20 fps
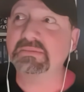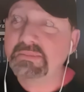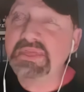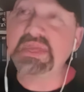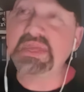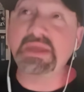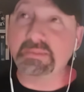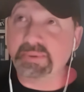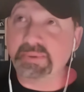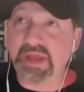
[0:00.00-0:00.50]
to
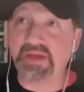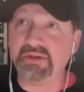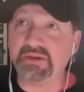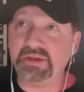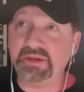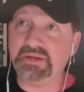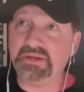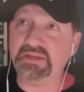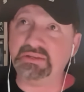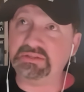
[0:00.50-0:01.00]
me about
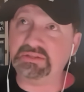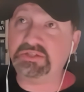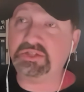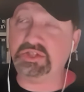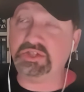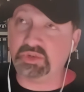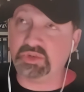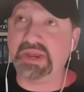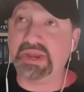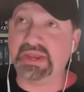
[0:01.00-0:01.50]
it and
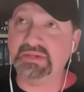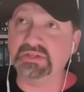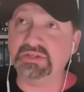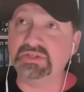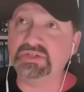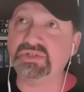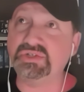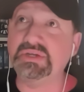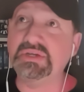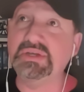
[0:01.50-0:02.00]

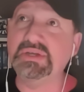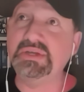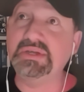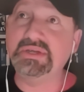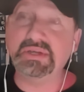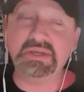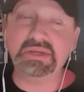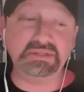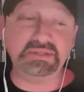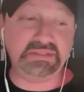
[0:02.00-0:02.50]
strange
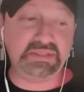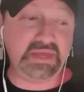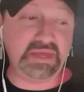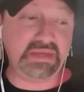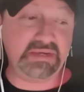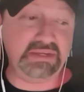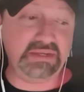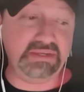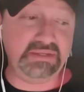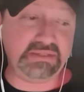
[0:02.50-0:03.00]
is
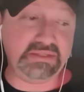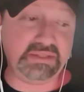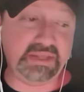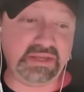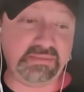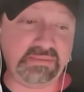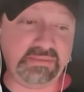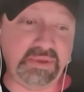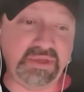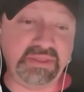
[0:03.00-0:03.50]
that it's
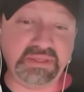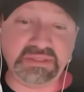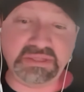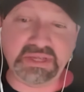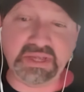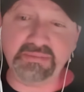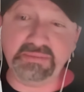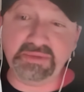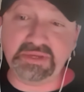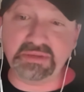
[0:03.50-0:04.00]
like by the
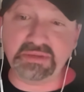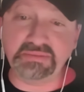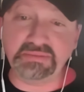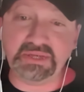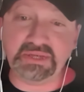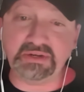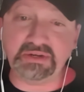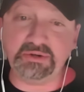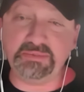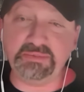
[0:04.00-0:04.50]
time it
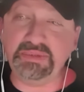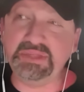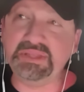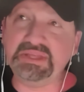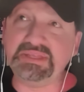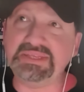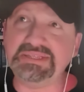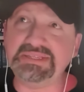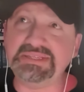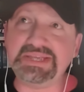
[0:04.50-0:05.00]
comes out, it'll be
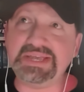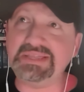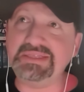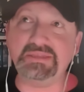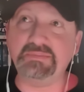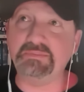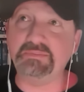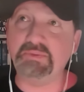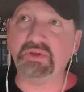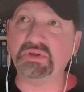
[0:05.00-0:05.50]
like the
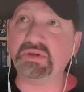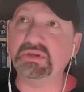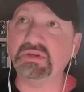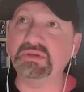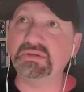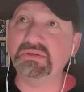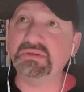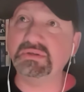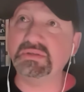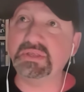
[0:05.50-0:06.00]
10th
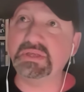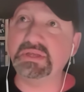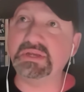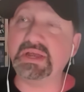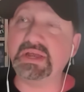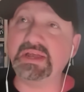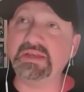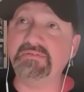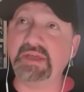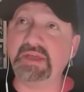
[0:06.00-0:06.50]
book
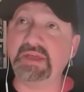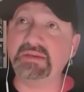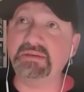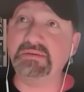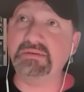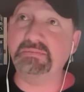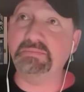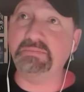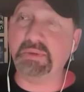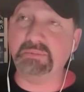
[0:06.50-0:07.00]
that I've
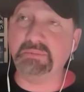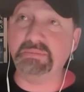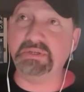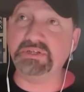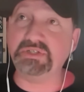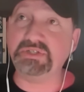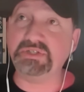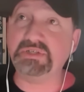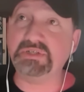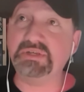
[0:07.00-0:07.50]
had
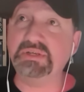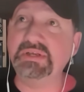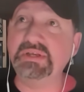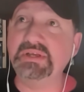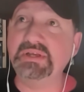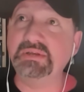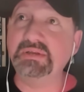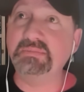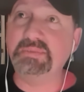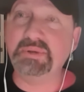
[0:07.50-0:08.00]
published.
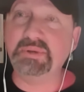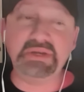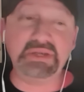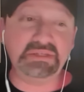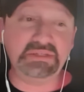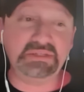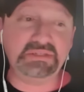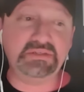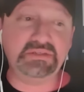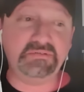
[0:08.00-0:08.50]
But
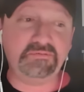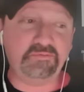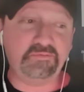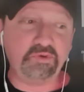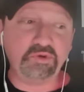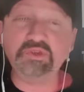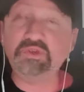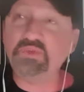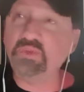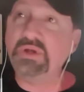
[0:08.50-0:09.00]
it's the
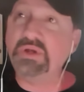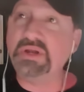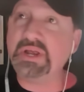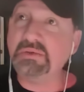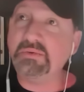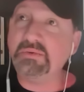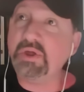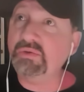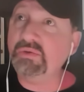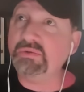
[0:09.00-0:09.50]
first one
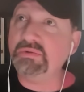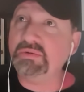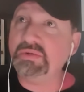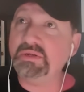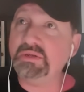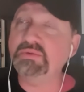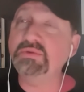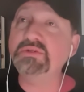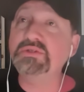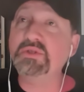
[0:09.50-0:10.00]
I wrote.
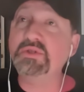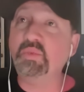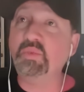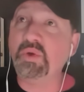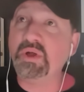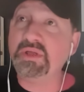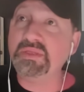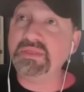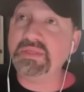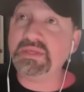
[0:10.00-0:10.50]
It was the
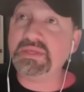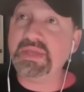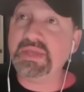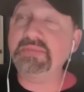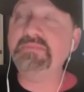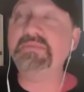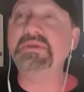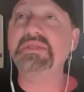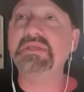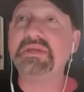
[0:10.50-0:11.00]
one that
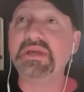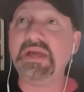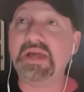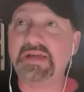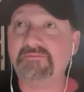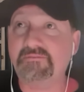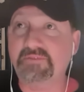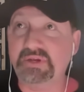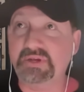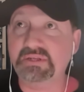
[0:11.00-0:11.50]
gave me the
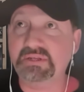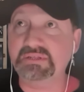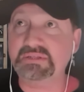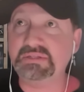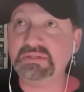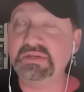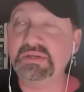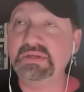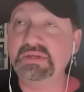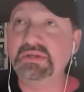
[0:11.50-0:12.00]

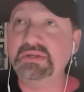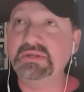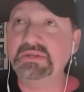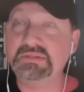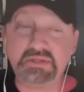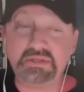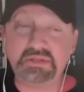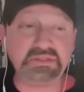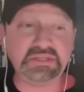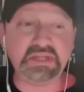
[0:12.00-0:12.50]
confidence,
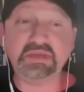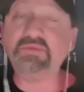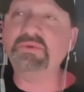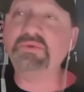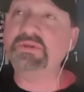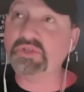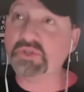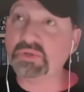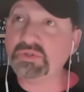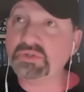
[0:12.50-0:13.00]
because I had
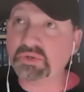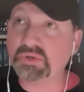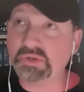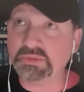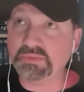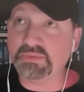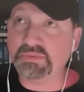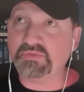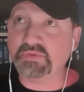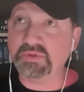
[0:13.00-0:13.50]
written short
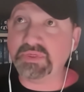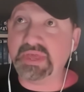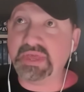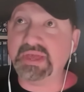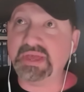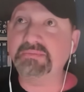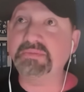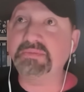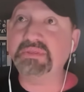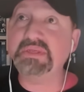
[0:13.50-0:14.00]
stories before
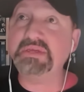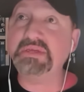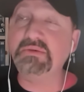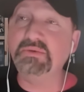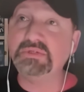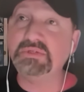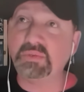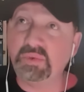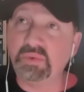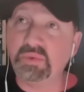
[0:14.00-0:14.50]
that. But it
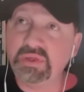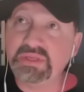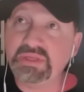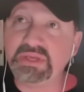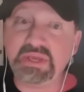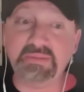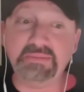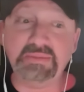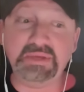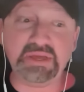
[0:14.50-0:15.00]
was the one
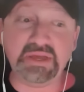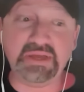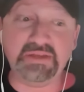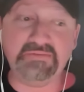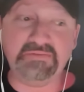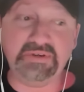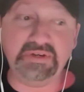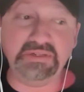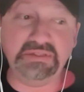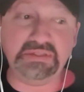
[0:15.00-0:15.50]
that gave me
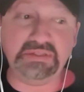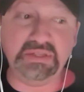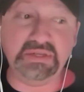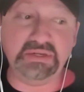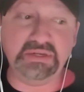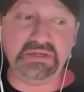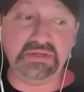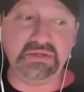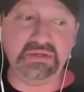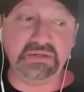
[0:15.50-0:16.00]
confidence
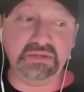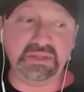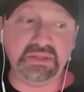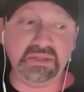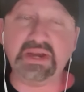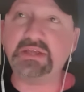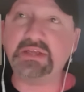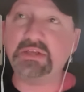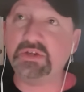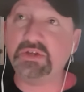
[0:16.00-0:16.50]
that
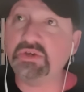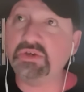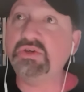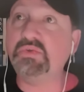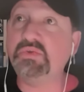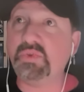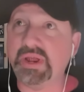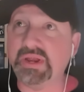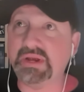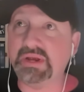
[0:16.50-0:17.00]
I
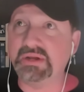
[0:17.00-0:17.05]
could